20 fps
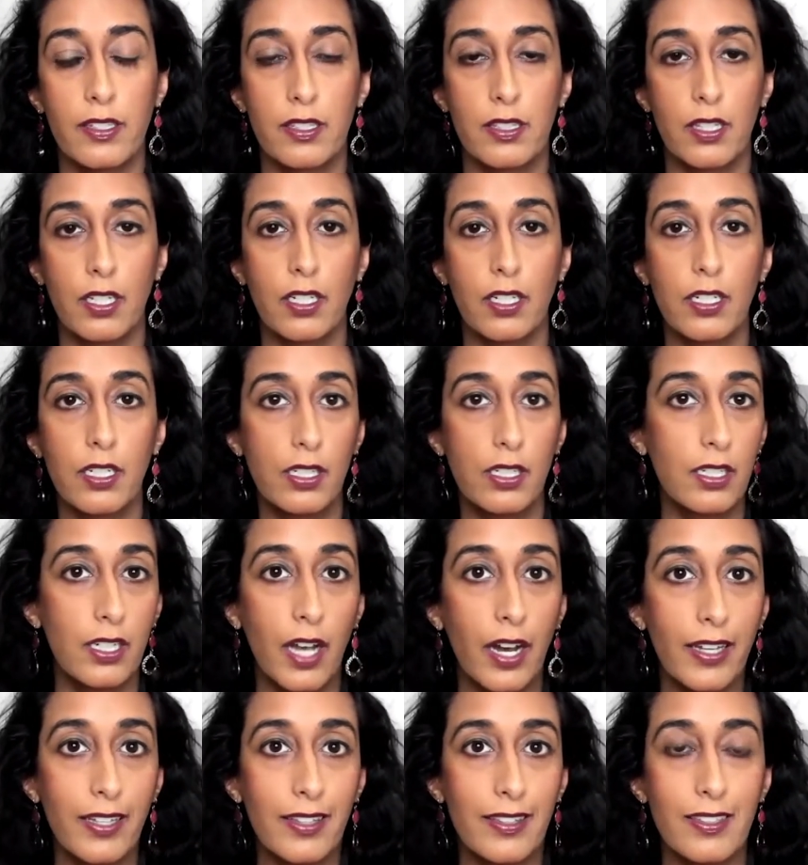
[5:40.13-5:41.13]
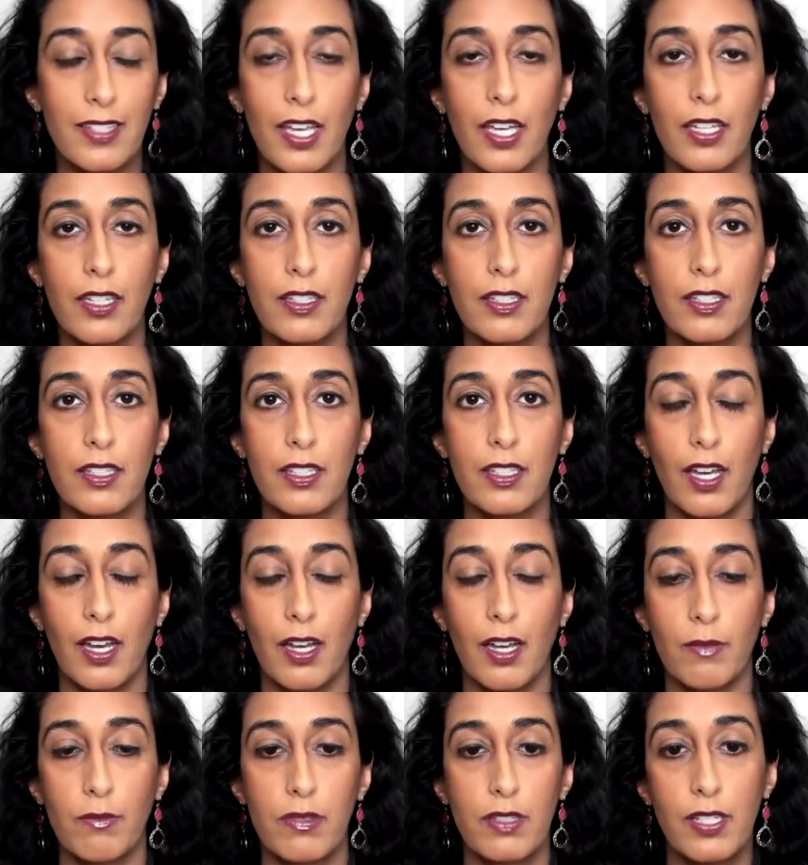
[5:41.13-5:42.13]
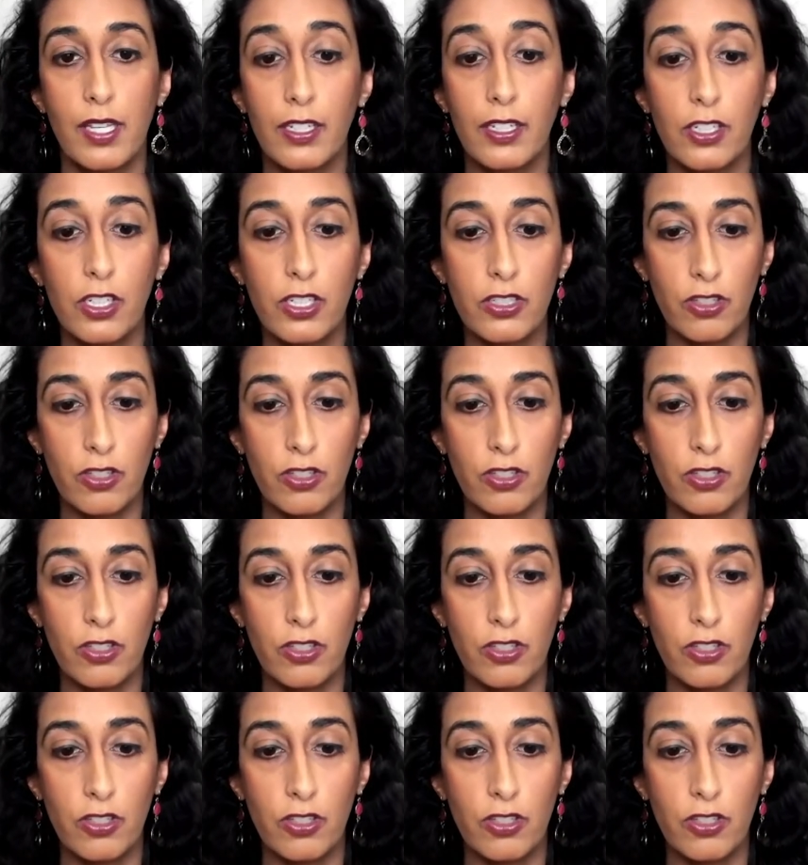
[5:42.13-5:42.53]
The gut sends signals